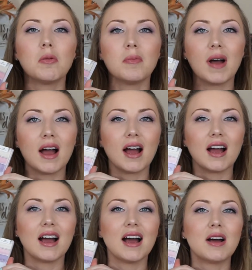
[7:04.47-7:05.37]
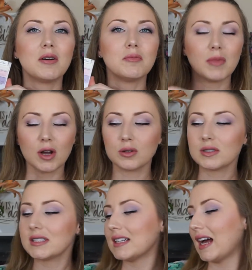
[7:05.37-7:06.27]
my
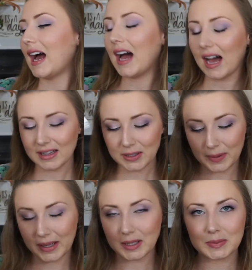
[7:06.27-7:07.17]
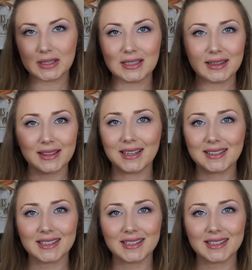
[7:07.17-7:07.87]
most highly recommended thing